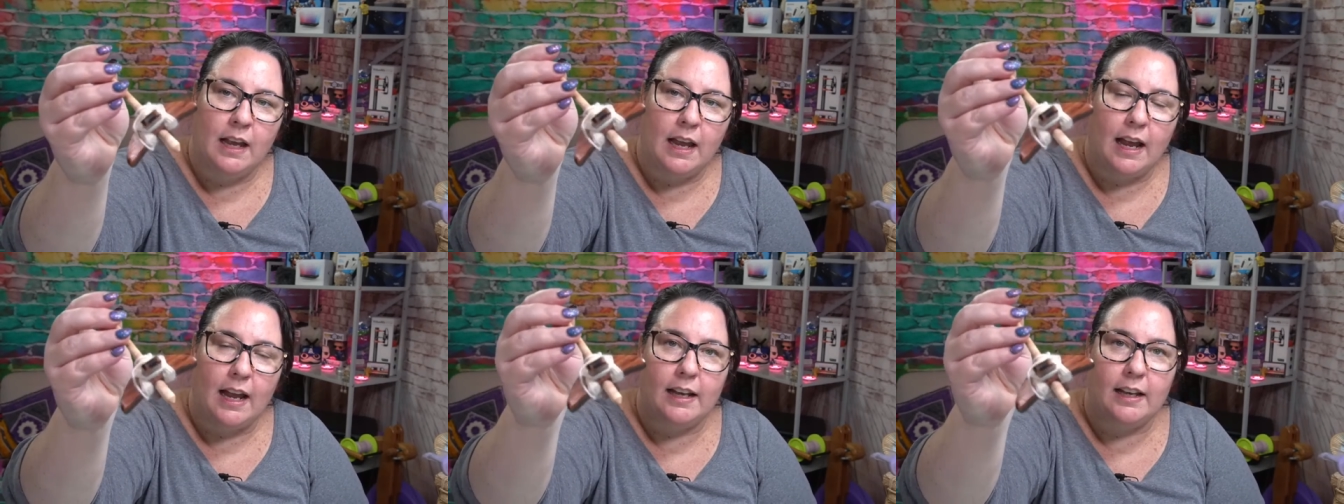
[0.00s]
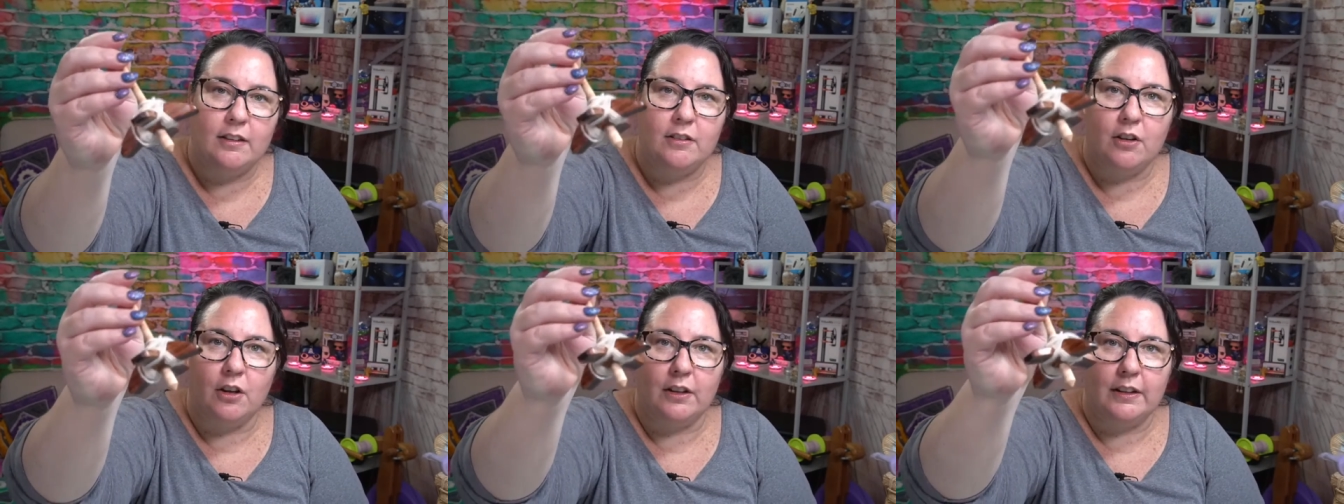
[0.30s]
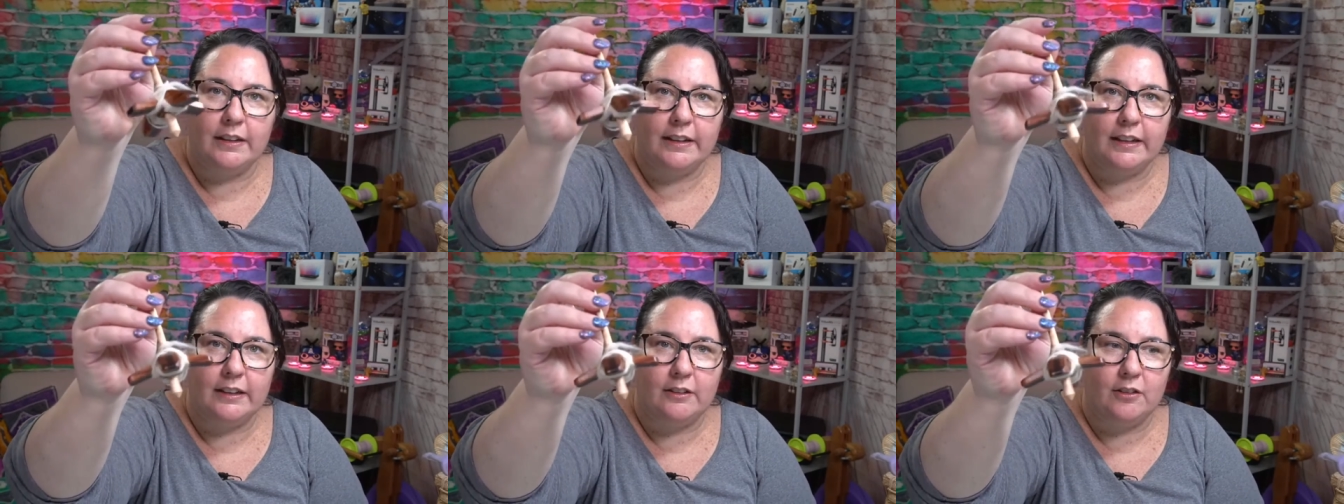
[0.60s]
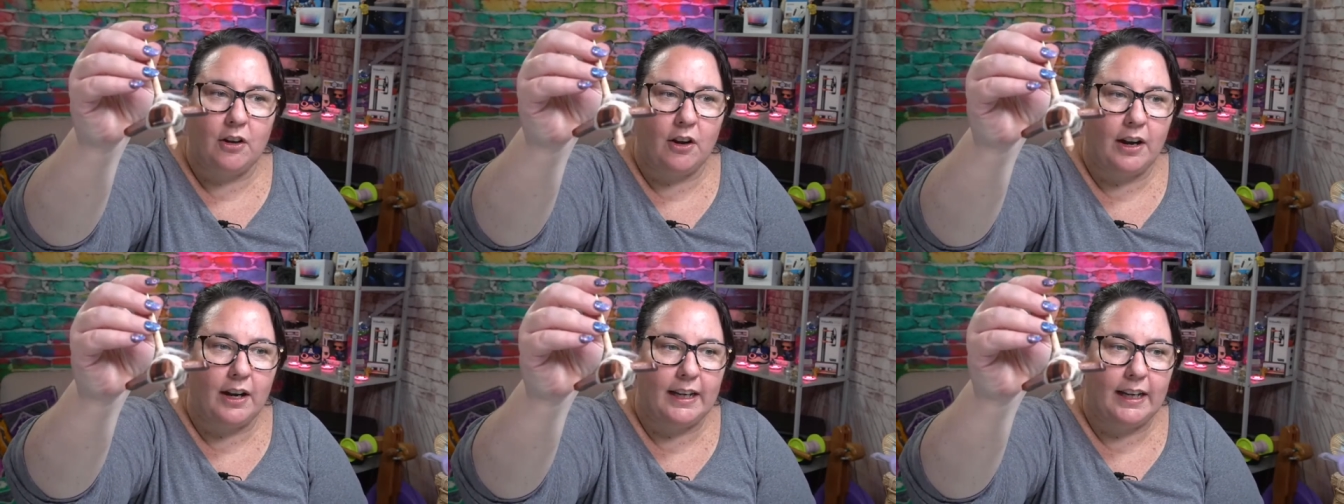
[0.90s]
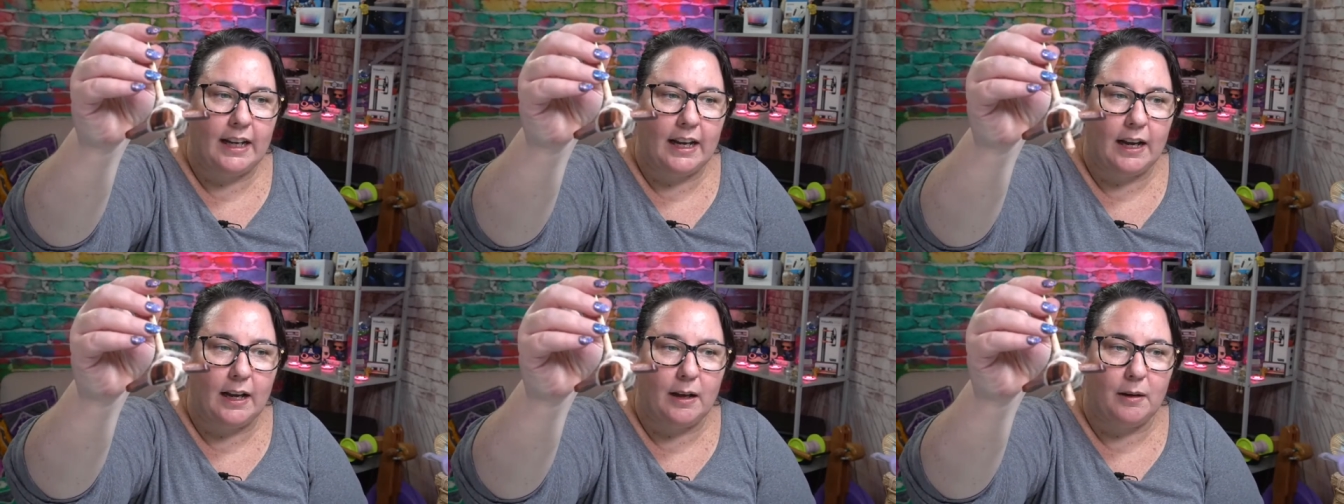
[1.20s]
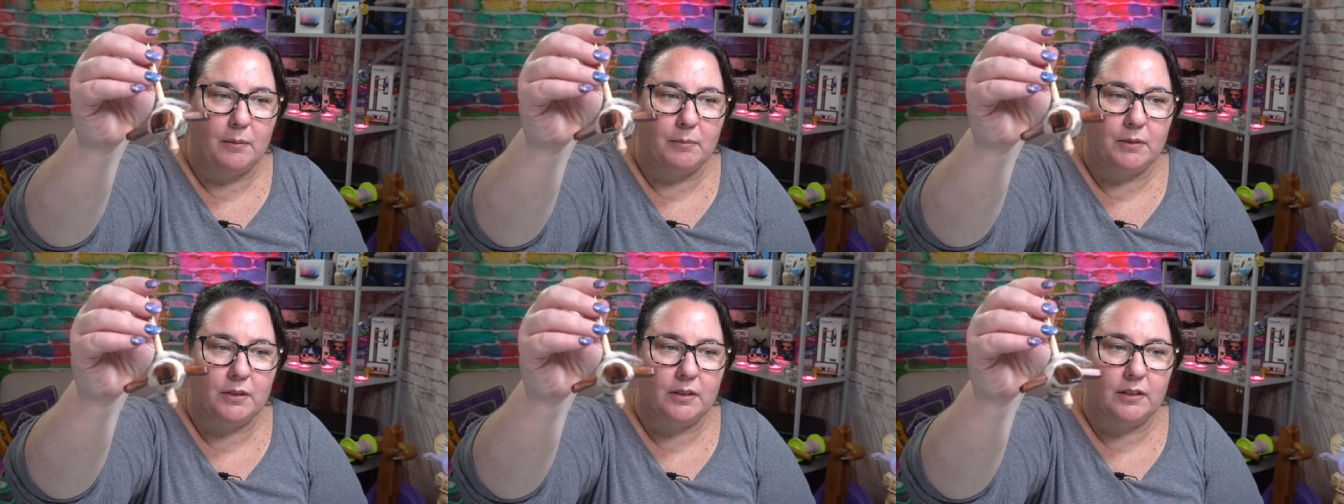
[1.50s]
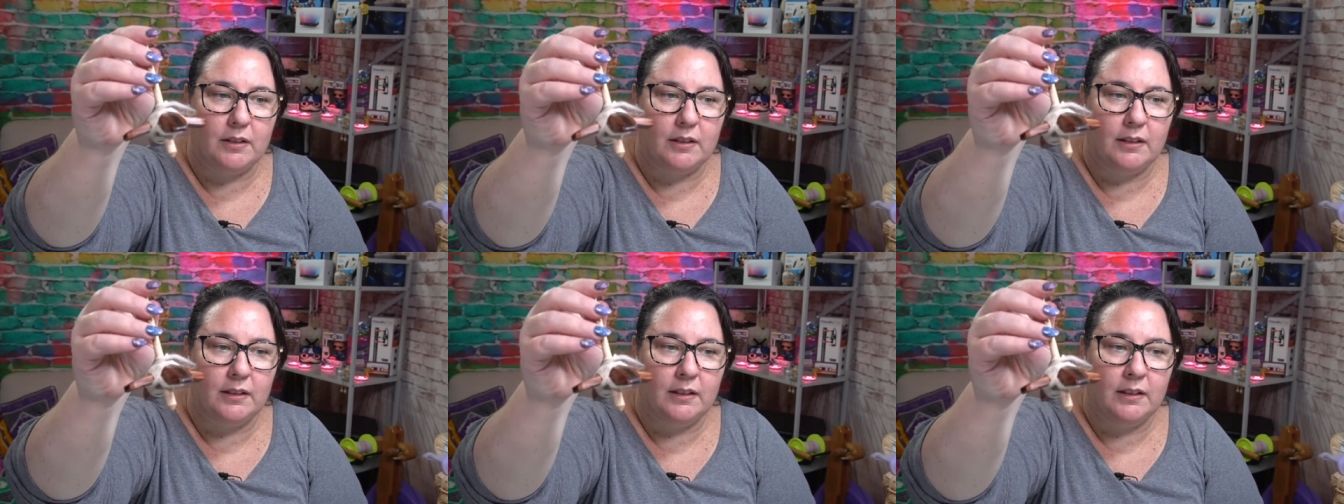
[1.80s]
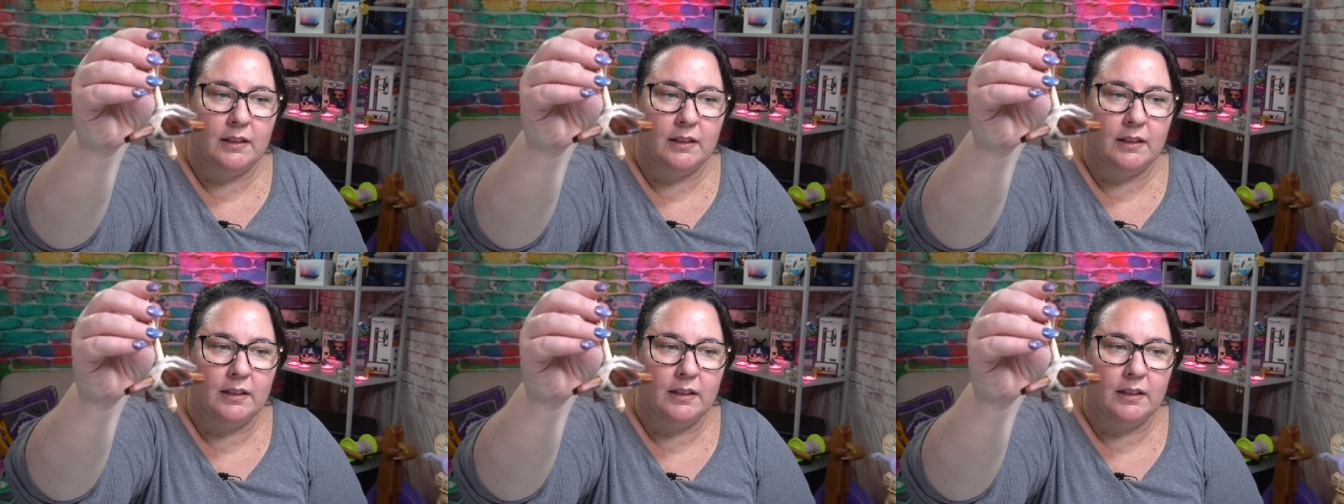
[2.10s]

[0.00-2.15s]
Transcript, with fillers: and he's got little tiny arms